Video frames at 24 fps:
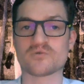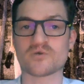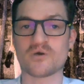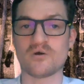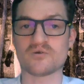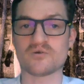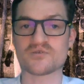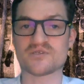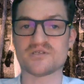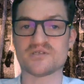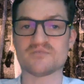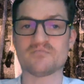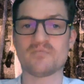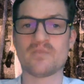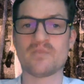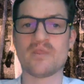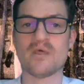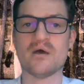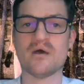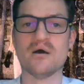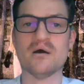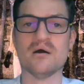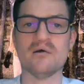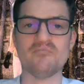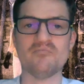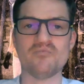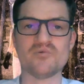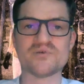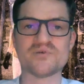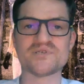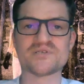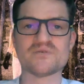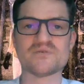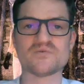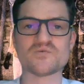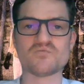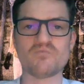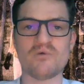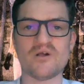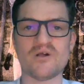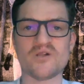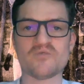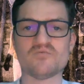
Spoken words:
cotton. Bristol's wealth